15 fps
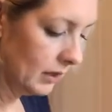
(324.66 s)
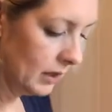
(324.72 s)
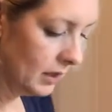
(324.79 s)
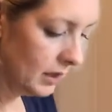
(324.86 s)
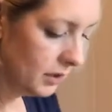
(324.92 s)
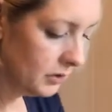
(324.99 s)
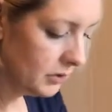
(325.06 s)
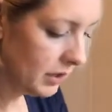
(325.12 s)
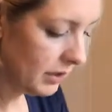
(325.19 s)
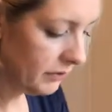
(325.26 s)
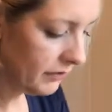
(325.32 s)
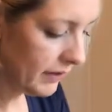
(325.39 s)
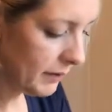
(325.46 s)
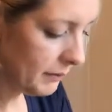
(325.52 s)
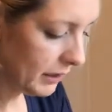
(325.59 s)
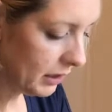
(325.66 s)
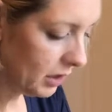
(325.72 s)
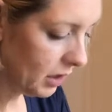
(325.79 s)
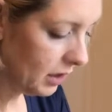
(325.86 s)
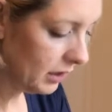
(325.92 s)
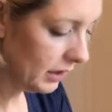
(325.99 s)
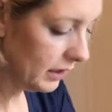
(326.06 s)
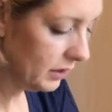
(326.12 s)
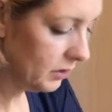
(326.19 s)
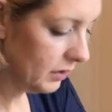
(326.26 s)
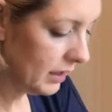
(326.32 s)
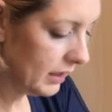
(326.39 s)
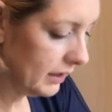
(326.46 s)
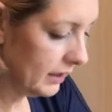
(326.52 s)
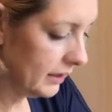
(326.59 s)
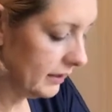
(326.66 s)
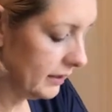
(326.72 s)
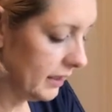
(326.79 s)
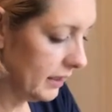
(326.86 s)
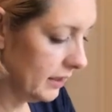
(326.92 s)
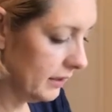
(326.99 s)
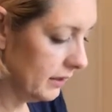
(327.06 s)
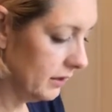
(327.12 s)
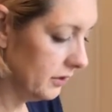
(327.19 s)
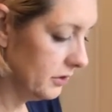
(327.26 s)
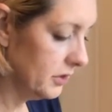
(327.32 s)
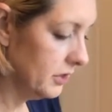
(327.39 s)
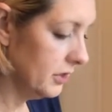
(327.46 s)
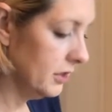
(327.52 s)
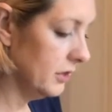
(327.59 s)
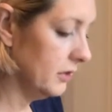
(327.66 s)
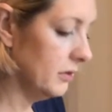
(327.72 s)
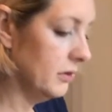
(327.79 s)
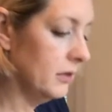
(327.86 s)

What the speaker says: I'm trying to find my garlic. Go ahead and get that in there too.